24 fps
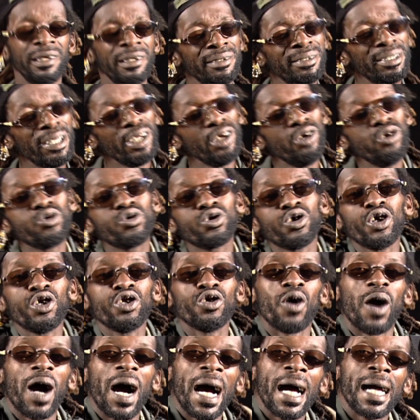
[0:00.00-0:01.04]
They look you in
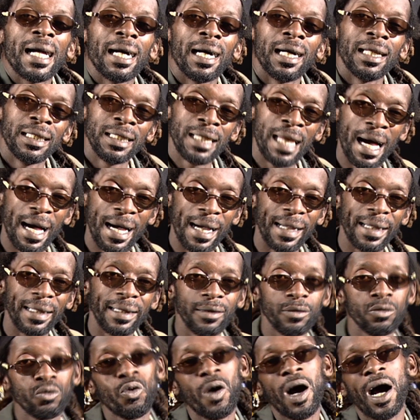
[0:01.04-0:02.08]
your eye and lie.
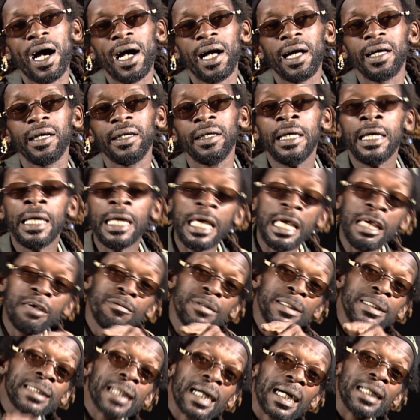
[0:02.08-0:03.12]
Why?
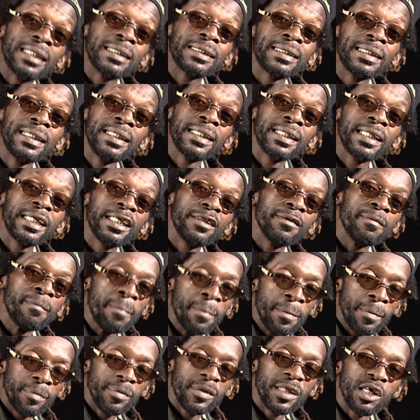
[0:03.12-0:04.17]
Every chance they get,
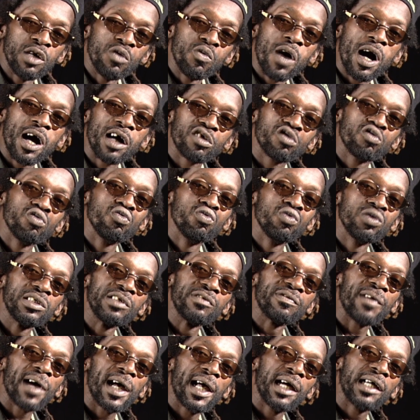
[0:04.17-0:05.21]
they want to
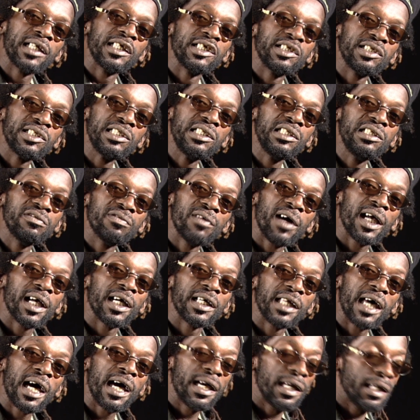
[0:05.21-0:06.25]
crucify and deceive I
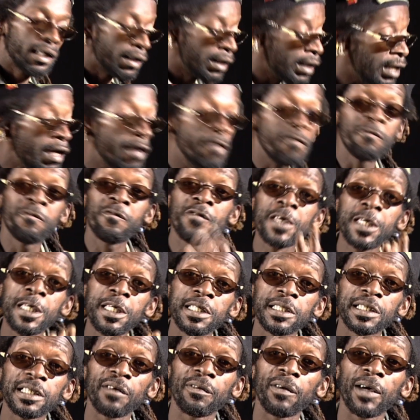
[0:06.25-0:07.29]
and I.
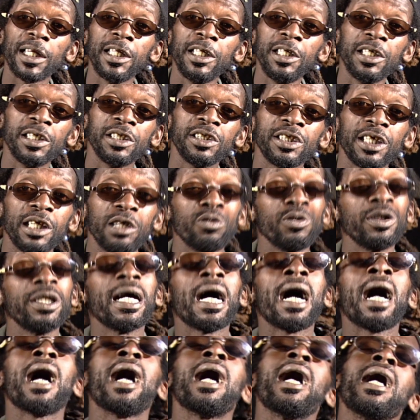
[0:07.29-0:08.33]
Face of an angel with the
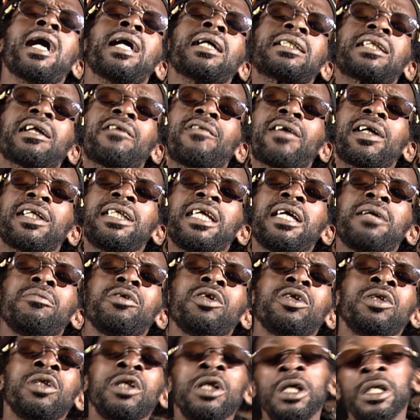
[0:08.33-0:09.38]
heart of a
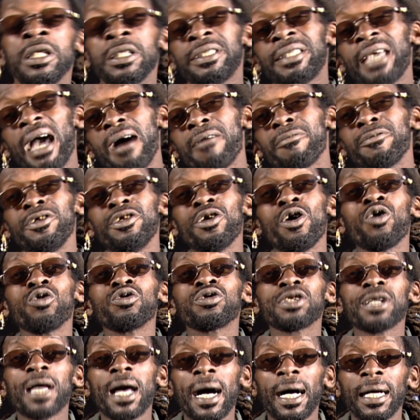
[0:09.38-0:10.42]
devil. carrying
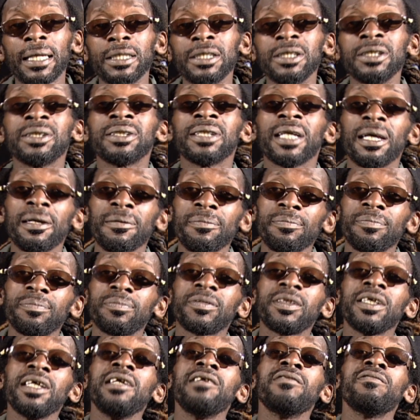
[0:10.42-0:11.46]
out their
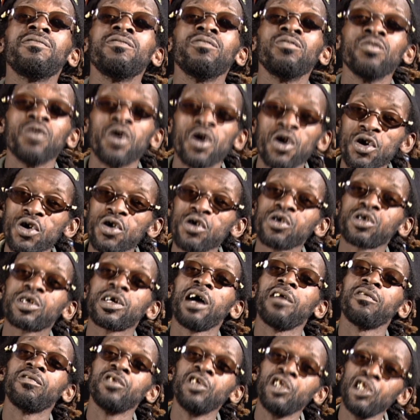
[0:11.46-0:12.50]
deceptive work
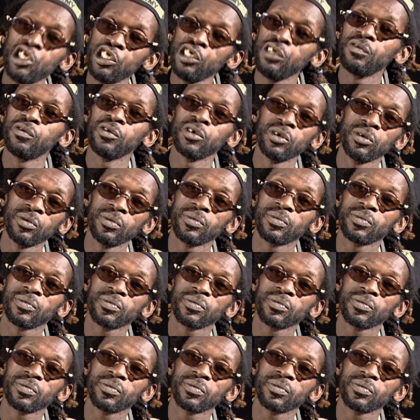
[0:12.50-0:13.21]
of evil.